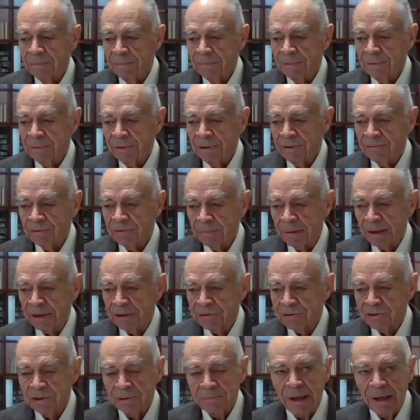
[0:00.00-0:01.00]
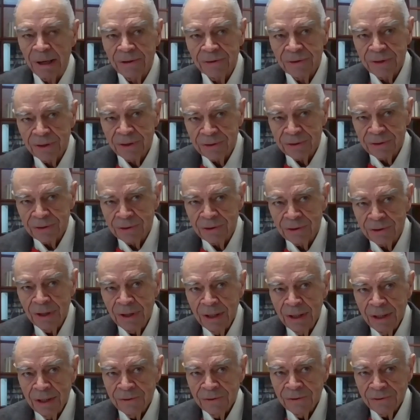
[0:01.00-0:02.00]
information about their
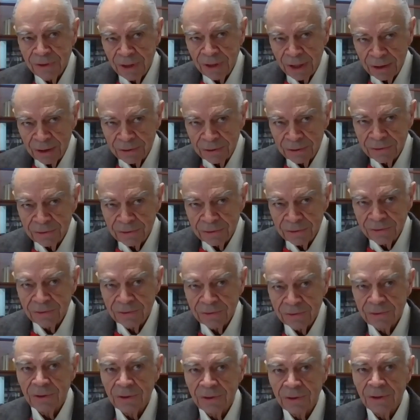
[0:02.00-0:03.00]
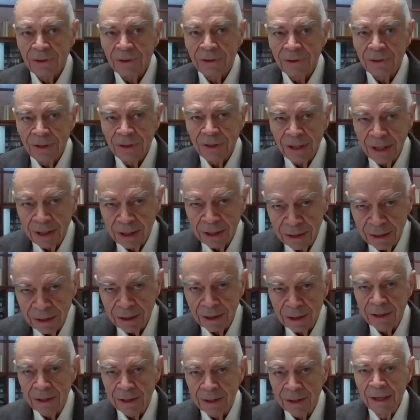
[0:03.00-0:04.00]
sex and date and
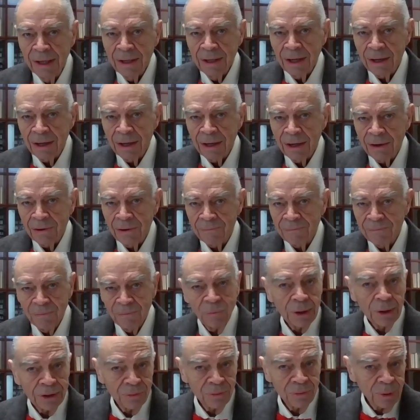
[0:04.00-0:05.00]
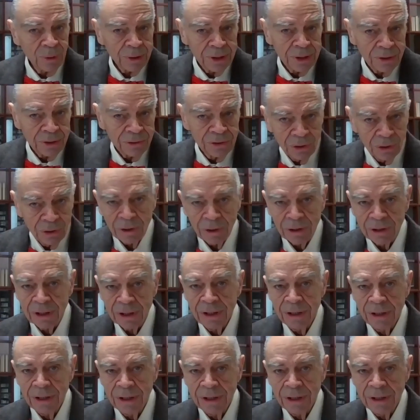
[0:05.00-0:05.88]
what they're doing.